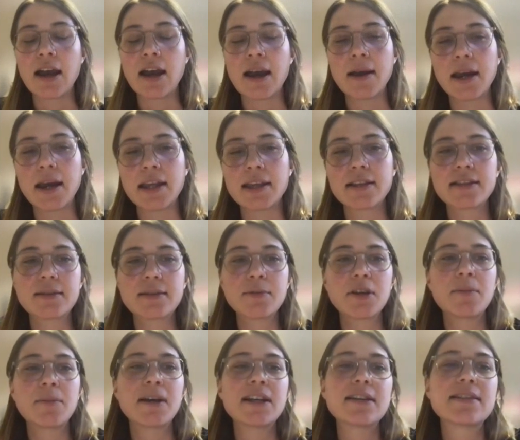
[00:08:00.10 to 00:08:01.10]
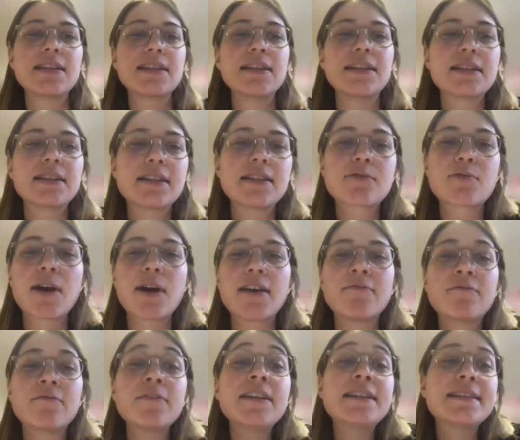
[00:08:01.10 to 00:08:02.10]
And as some of you might have seen, this is
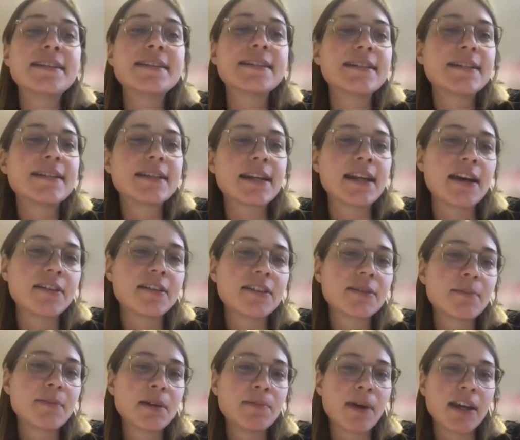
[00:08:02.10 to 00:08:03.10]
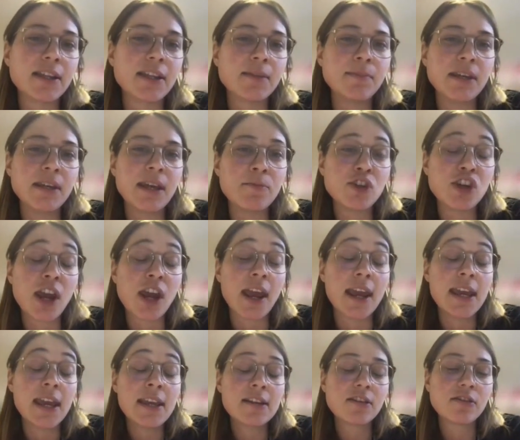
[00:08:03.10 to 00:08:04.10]
quite a recent announcement by the
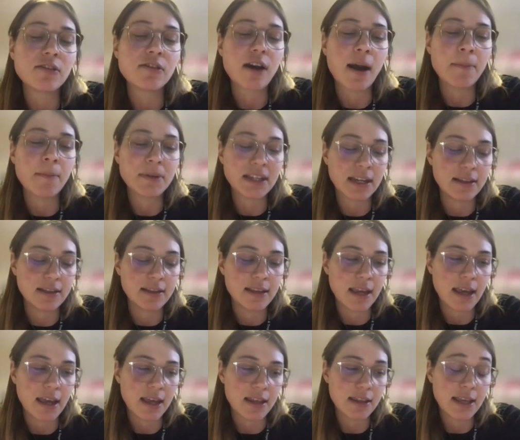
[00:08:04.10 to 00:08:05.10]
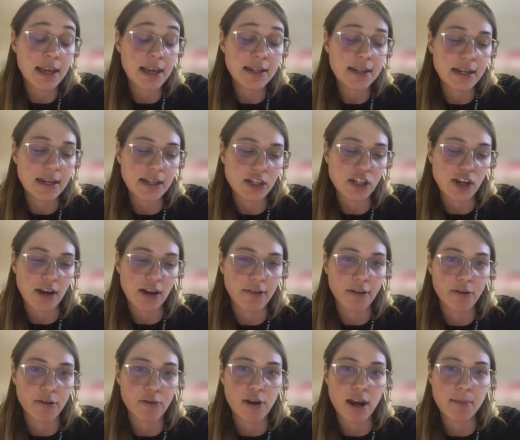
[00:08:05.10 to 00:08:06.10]
BMJ to update their data
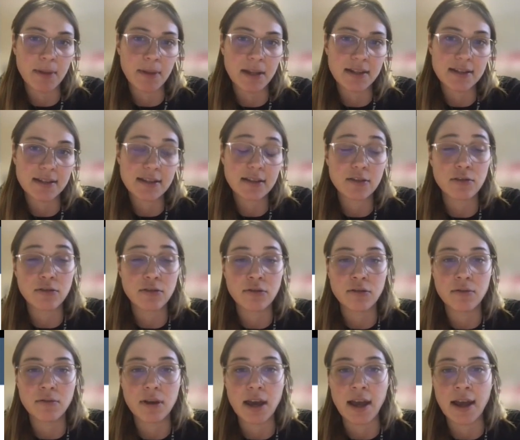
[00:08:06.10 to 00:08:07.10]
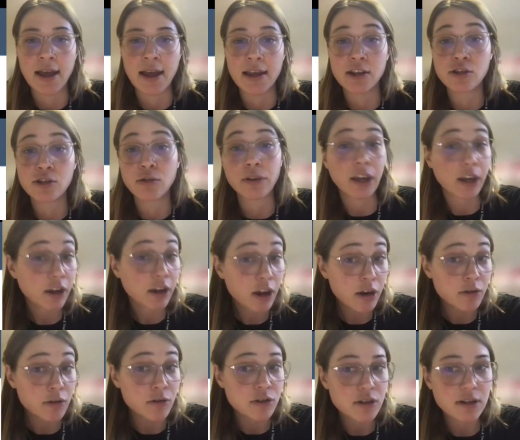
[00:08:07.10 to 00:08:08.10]
sharing requirements to ensure that
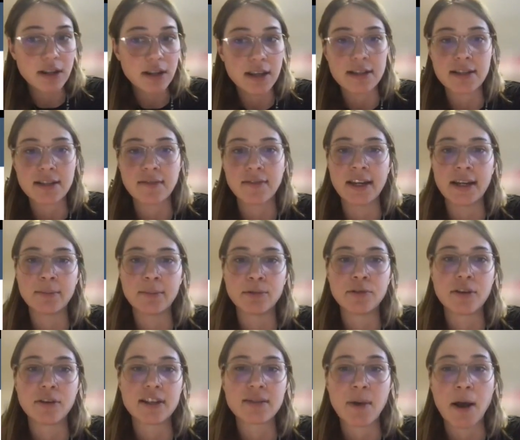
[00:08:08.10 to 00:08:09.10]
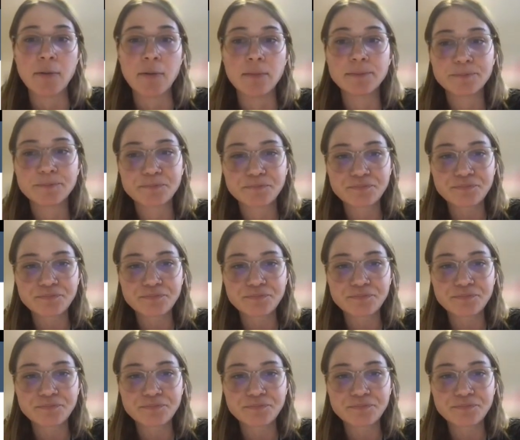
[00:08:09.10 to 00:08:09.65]
code is available as well.